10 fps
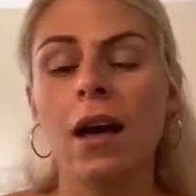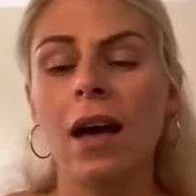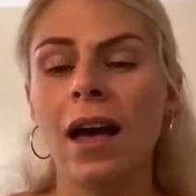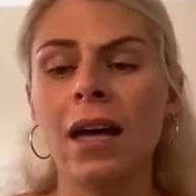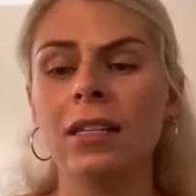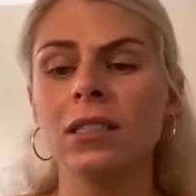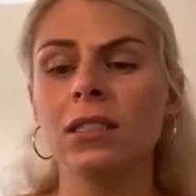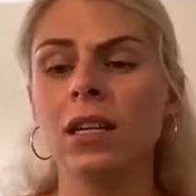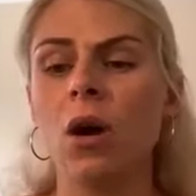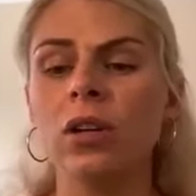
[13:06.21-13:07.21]
and
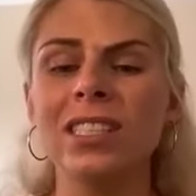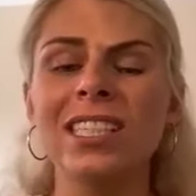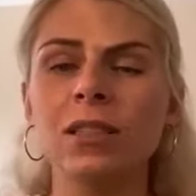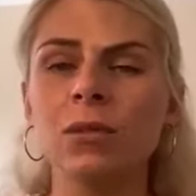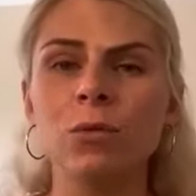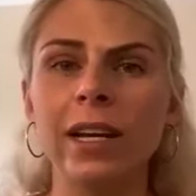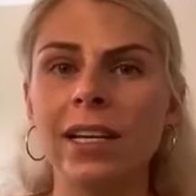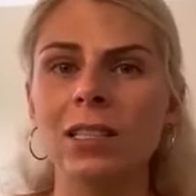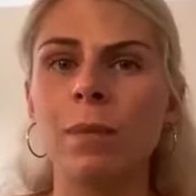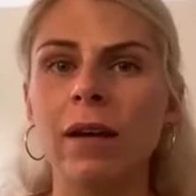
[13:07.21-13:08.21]
honestly didn't really
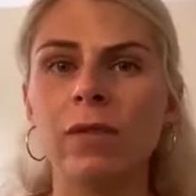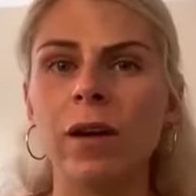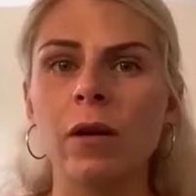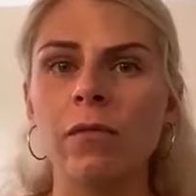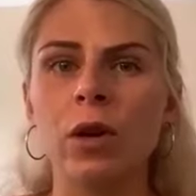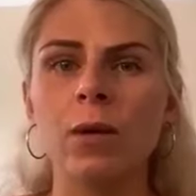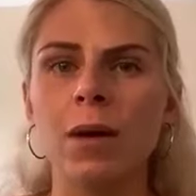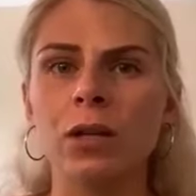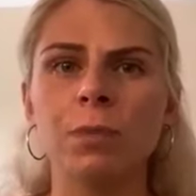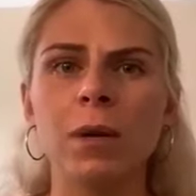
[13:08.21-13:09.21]
expect very much.